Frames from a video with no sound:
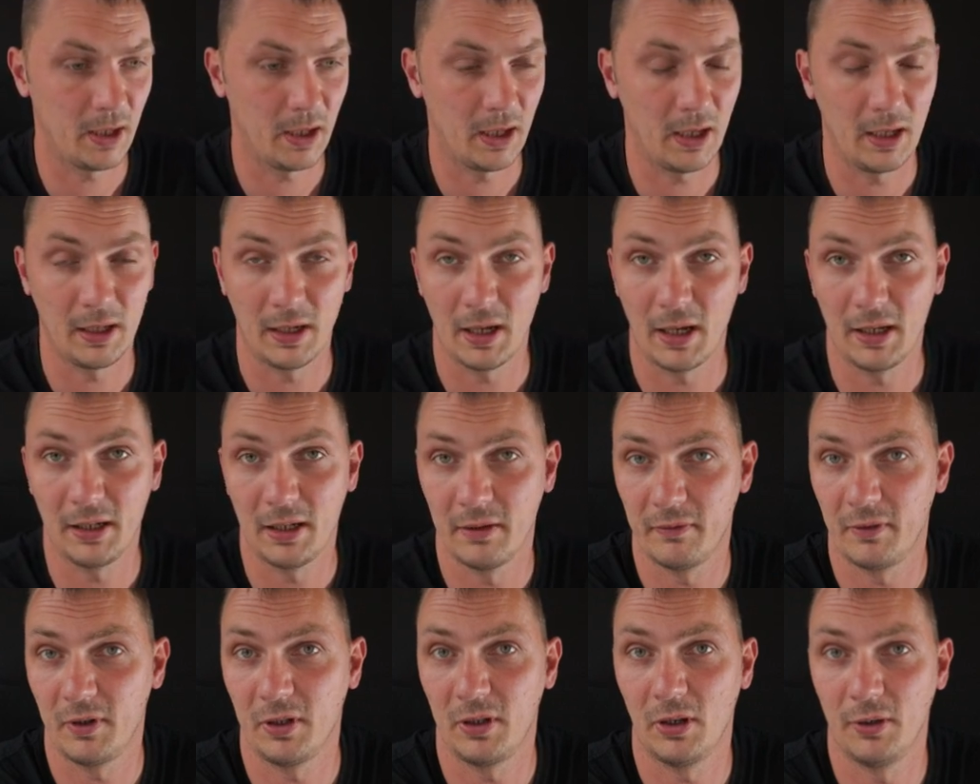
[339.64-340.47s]
and I
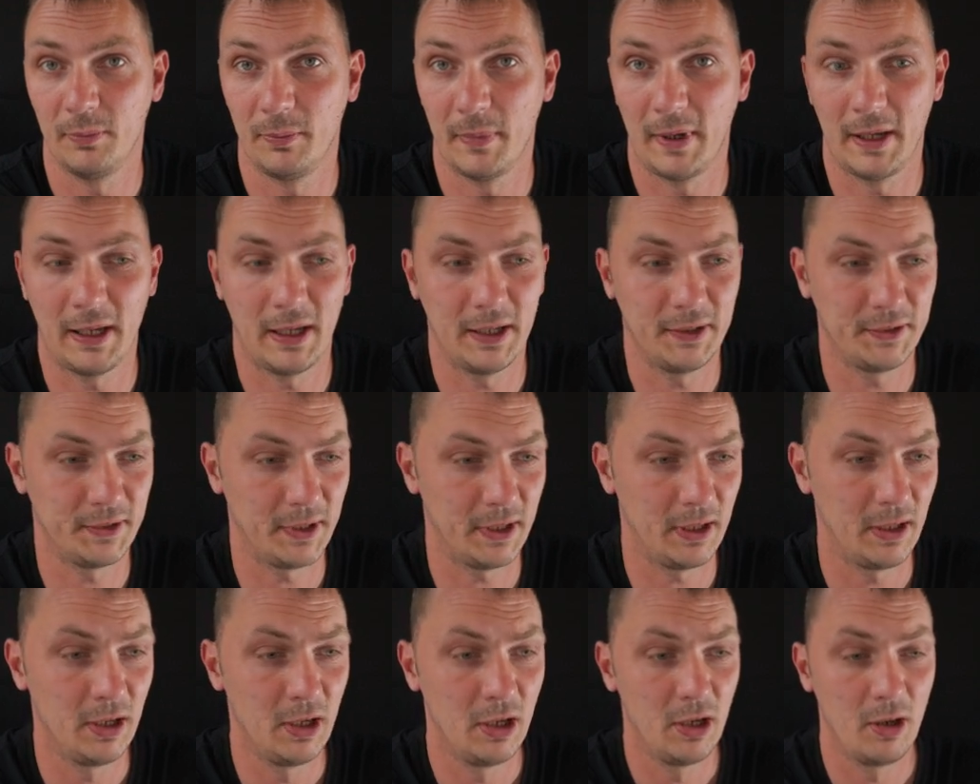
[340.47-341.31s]
never got my
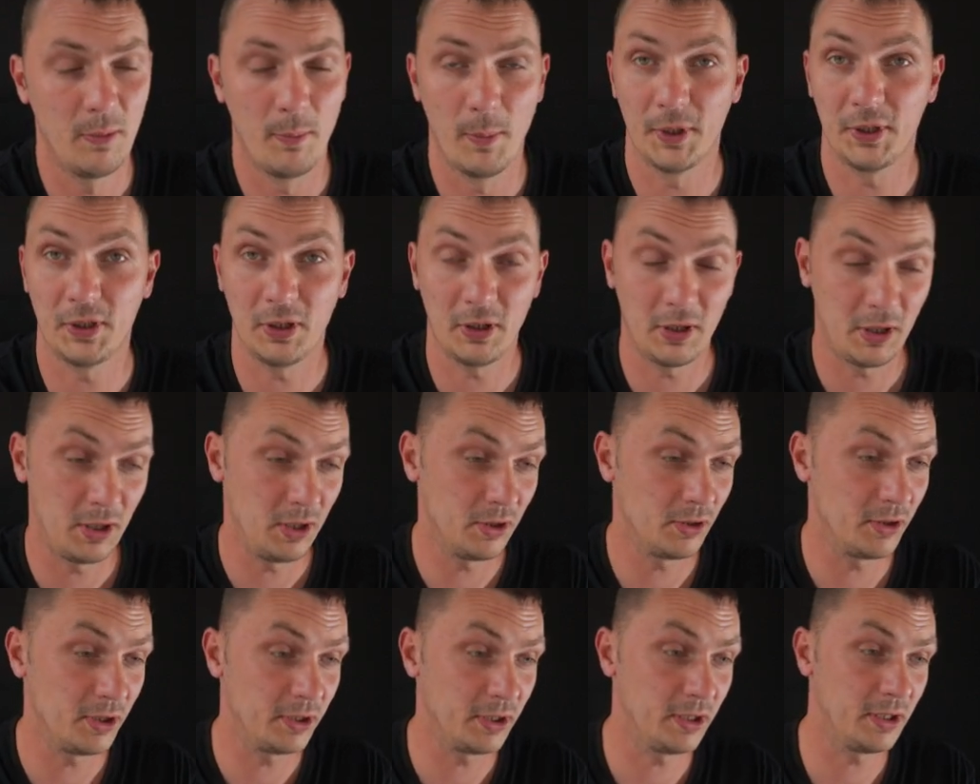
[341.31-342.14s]
essay. But
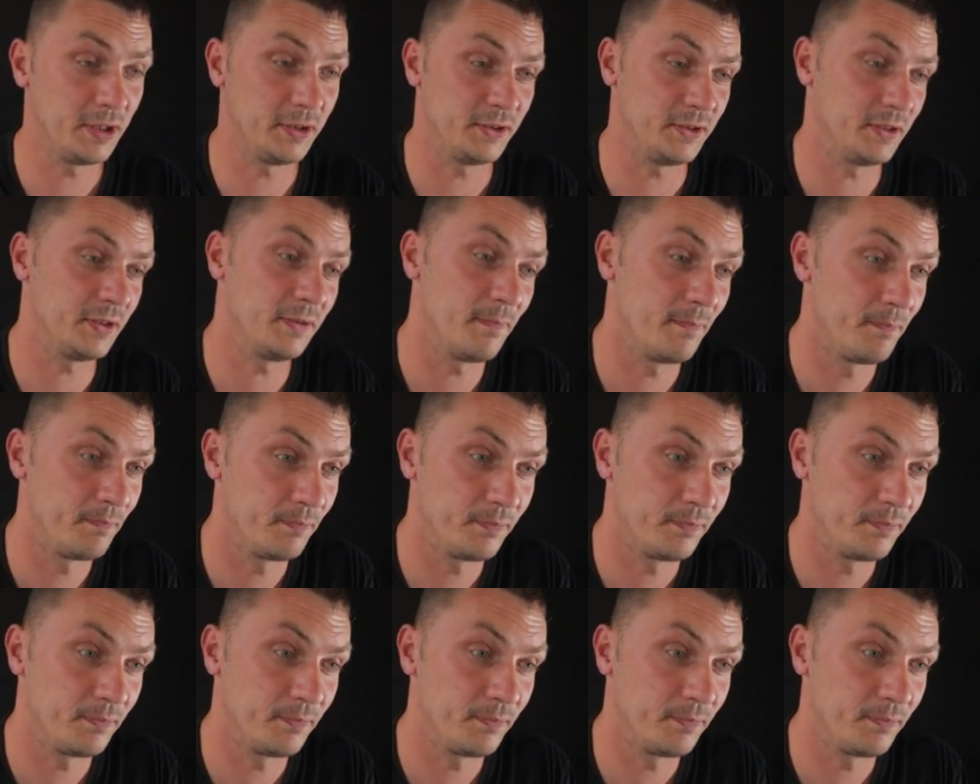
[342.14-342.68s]
here it is.